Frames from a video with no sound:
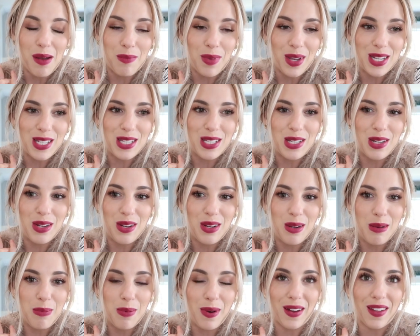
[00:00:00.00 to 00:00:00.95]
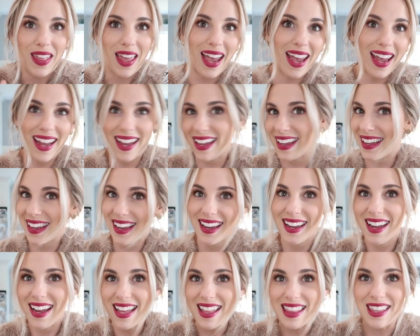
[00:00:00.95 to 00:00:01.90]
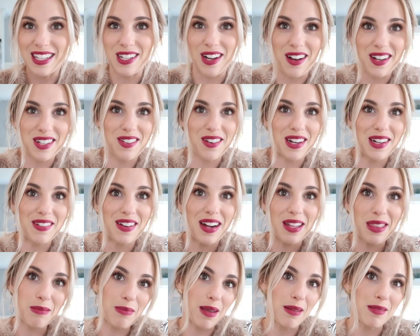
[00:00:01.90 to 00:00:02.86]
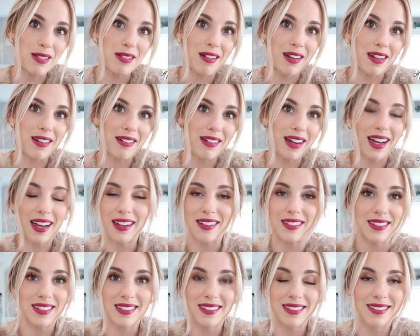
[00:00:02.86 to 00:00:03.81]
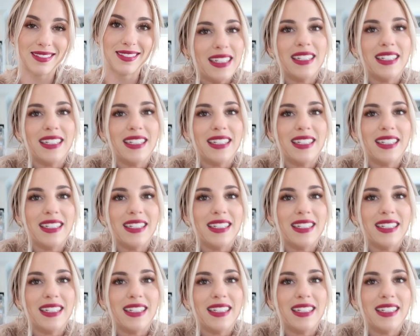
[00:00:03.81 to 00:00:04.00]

I'm like super like... The dog's running around, the baby's running around.